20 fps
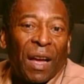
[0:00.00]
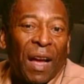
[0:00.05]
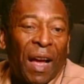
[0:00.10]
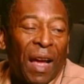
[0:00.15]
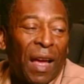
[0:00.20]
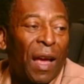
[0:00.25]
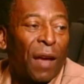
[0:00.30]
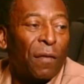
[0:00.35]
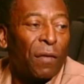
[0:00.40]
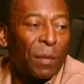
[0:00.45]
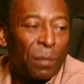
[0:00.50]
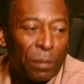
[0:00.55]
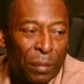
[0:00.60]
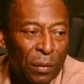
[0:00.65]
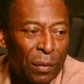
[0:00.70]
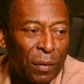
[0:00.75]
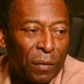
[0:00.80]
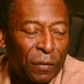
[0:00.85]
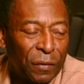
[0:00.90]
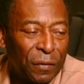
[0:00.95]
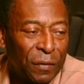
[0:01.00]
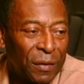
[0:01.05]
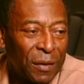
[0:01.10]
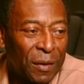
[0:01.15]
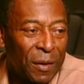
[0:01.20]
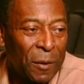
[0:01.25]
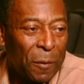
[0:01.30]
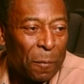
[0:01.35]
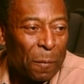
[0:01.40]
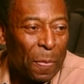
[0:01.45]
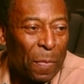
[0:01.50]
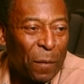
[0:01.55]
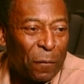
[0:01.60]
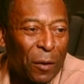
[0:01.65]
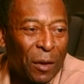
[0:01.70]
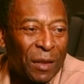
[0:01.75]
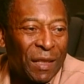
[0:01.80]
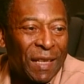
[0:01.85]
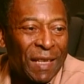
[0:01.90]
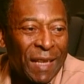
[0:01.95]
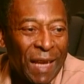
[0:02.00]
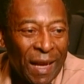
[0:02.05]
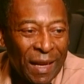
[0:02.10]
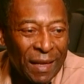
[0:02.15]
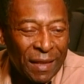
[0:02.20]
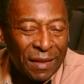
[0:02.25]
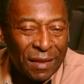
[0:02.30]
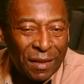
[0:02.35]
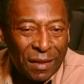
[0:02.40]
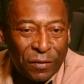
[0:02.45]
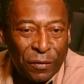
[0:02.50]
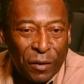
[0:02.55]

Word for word: I have a proof for the youngs,